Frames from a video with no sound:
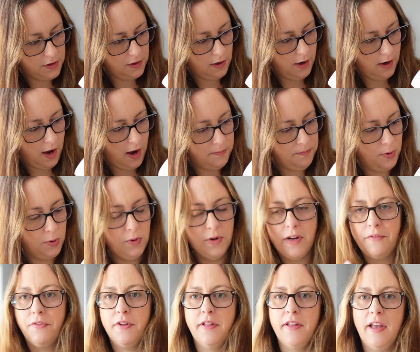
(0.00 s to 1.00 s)
I pulled
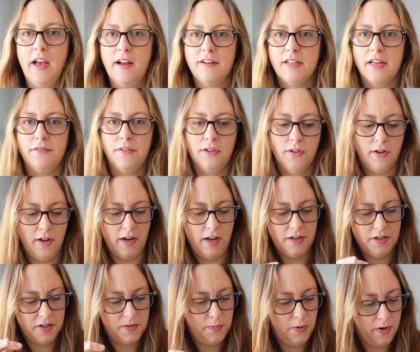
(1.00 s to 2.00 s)
everything out to have a look, and I
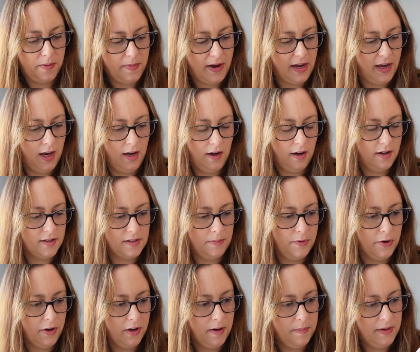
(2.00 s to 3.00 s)
just put it back in because I'm
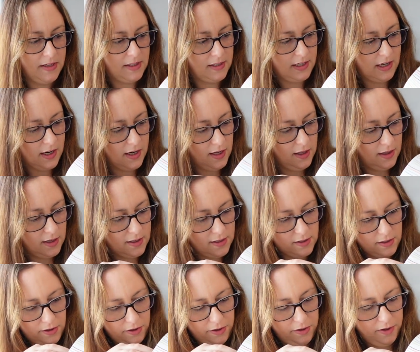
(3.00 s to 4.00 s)
not going to be starting this
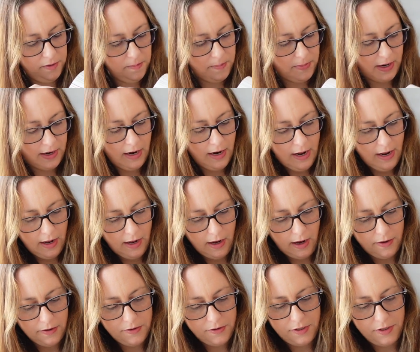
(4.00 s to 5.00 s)
soon, but
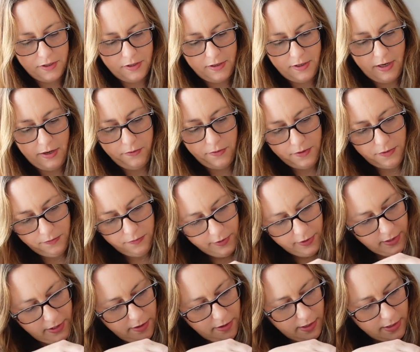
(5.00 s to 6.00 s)
it was
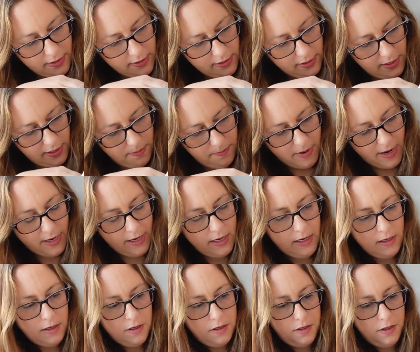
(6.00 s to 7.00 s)
really nicely
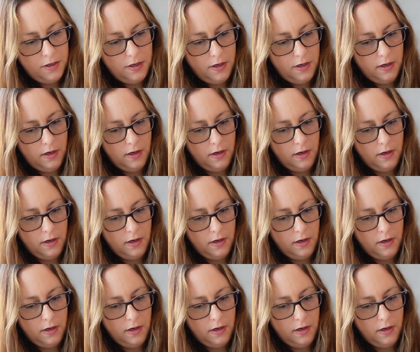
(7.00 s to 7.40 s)
packaged.